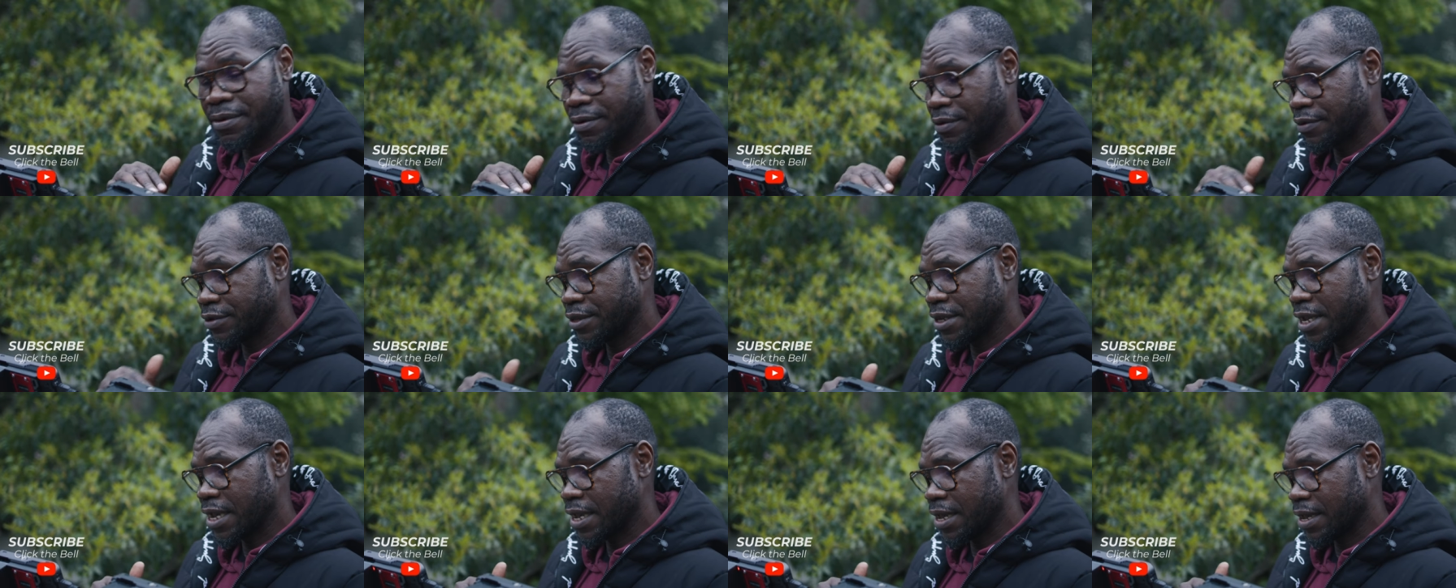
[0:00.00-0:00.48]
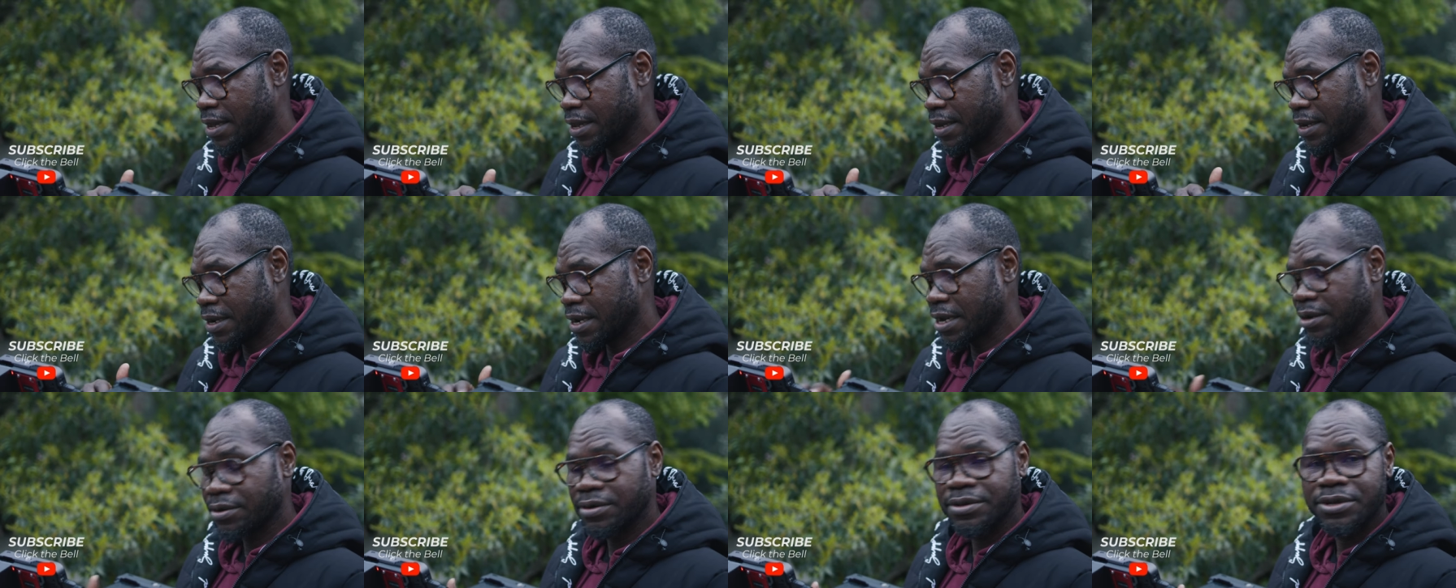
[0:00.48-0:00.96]
with
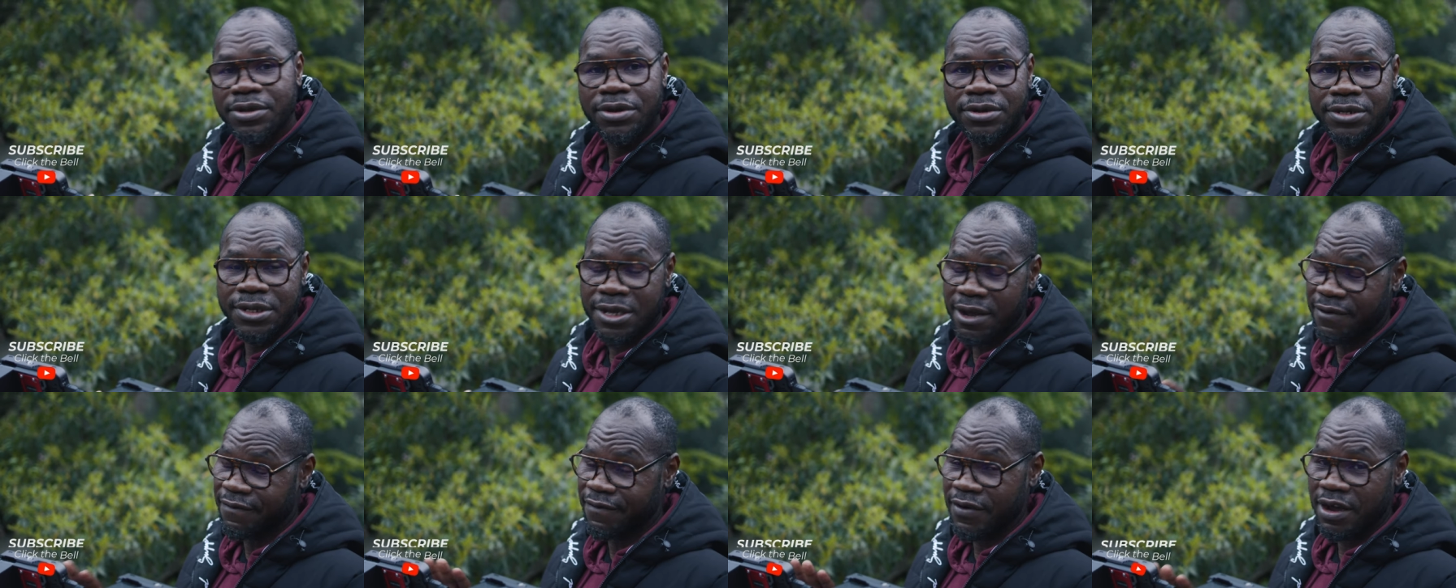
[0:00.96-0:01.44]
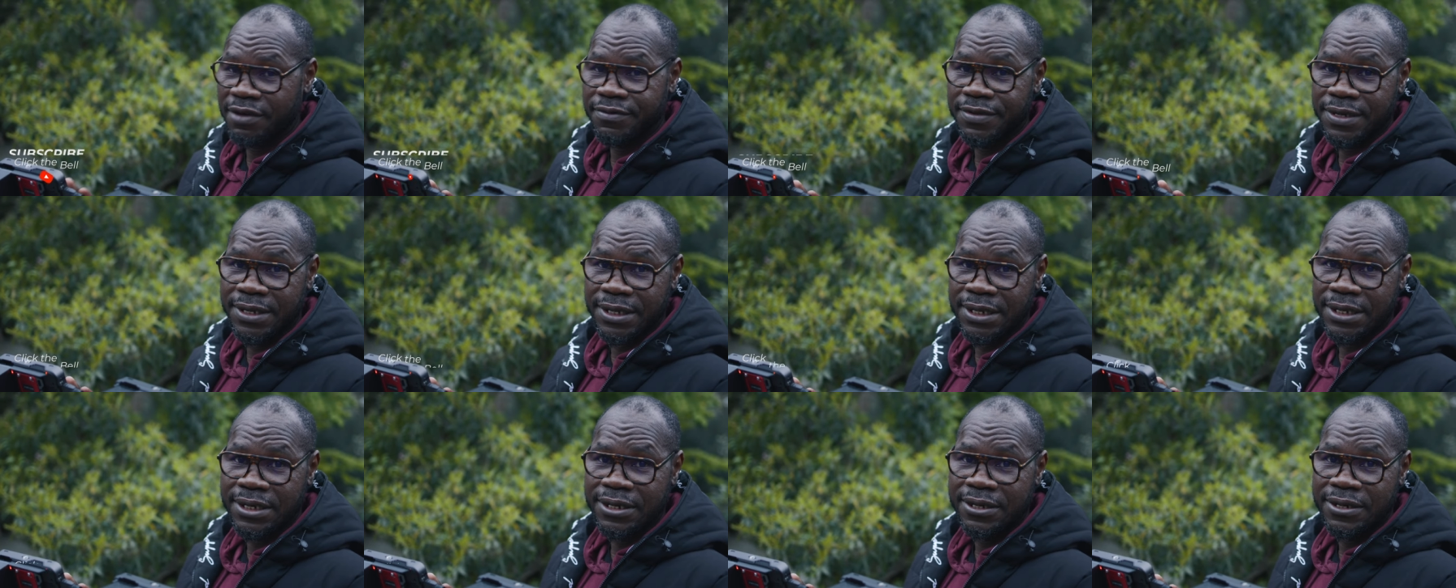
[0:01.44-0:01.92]
the Canon EOS
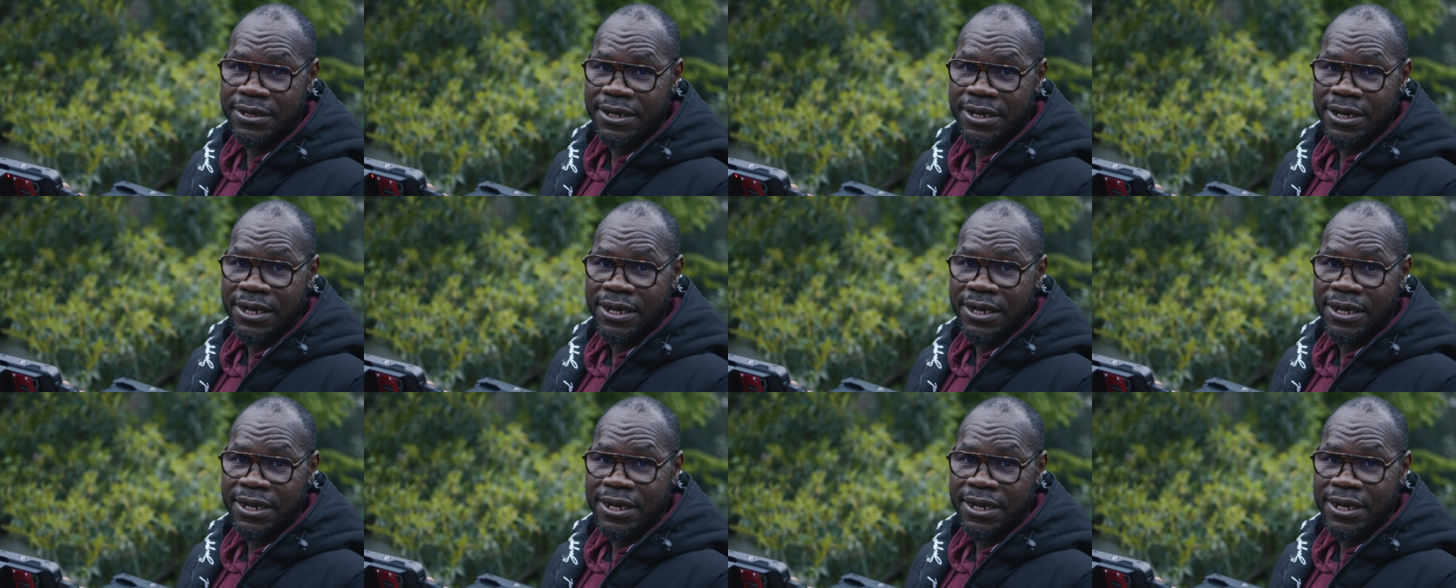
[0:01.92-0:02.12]
R5C